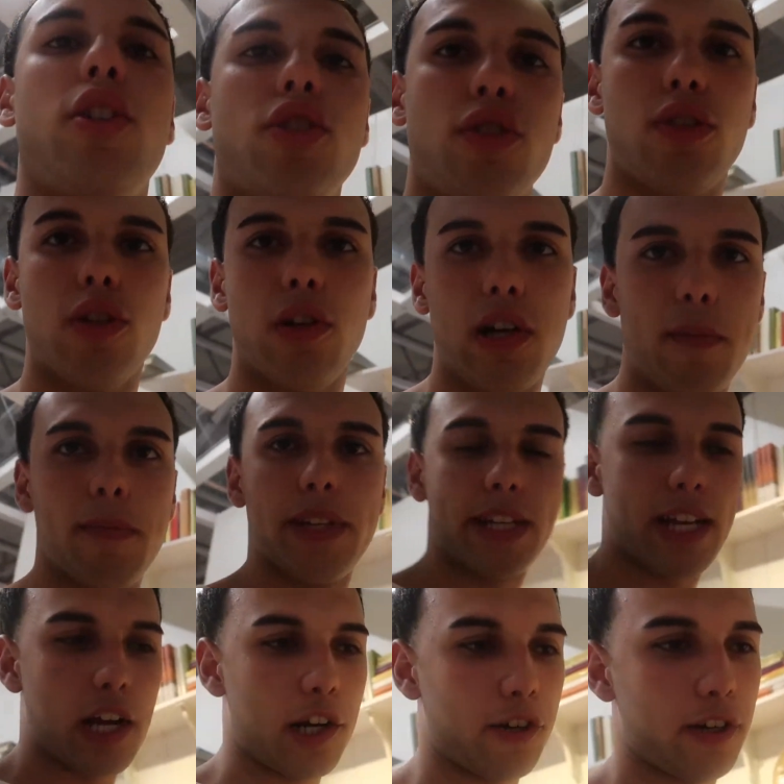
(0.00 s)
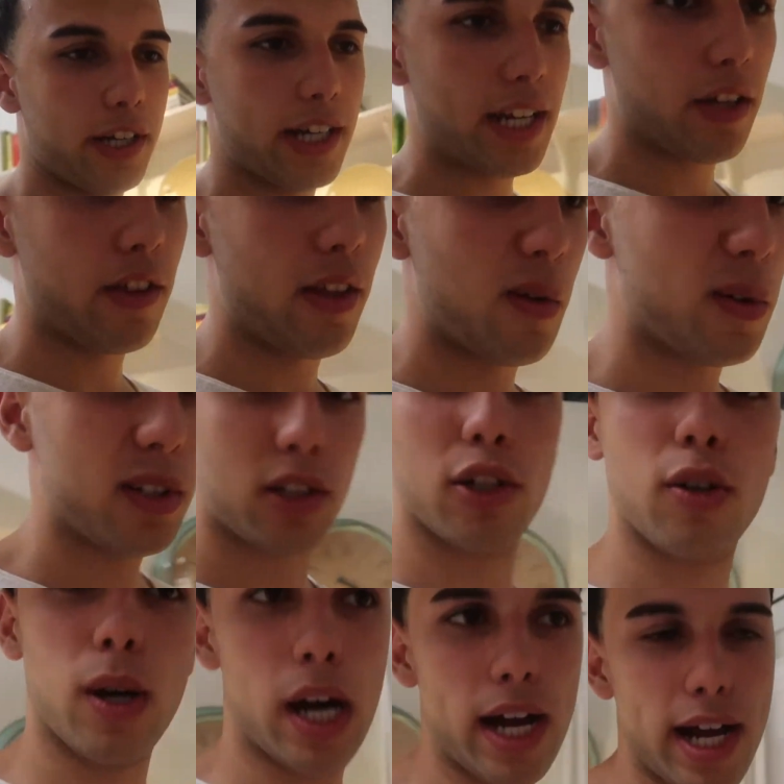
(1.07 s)
So I'm gonna count right now. They went to
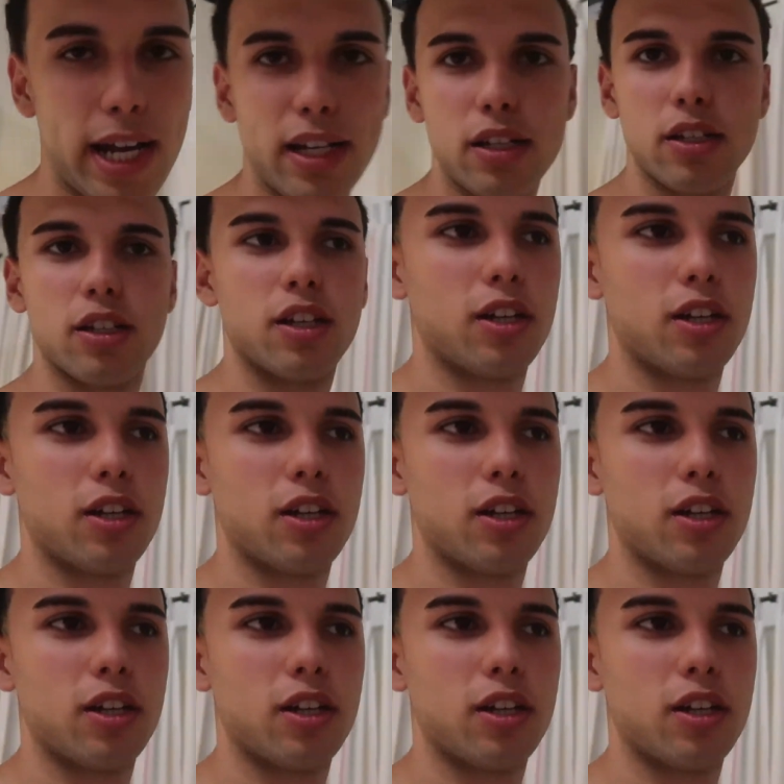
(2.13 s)
go hide.